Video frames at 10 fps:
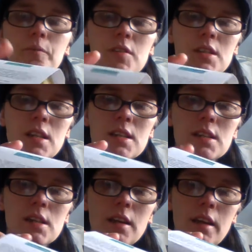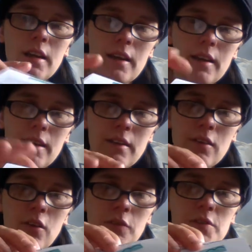So this is
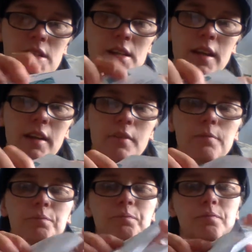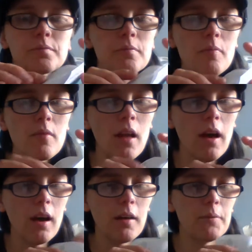obviously
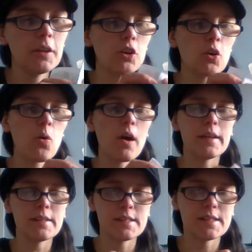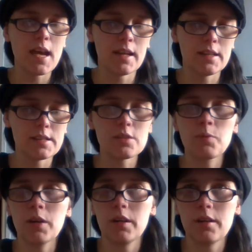um, an acquired taste
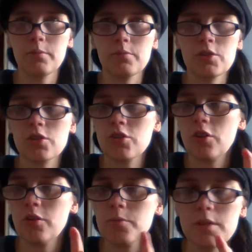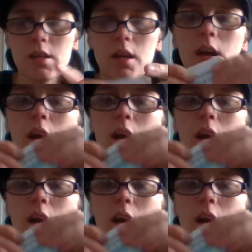when it comes to soaps.